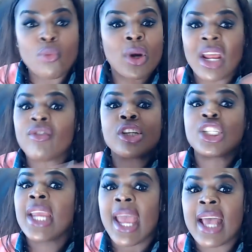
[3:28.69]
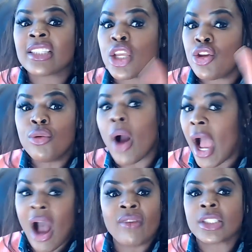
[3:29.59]
whatever she has that you
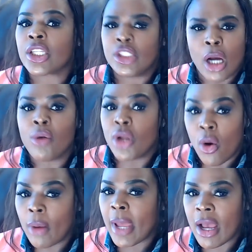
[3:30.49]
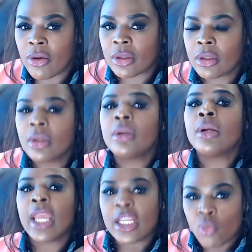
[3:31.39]
obviously don't know about,
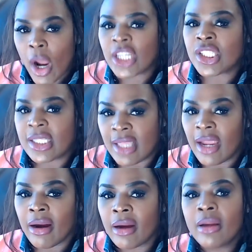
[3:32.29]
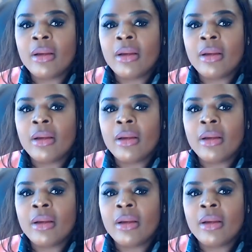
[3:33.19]
is why she's there.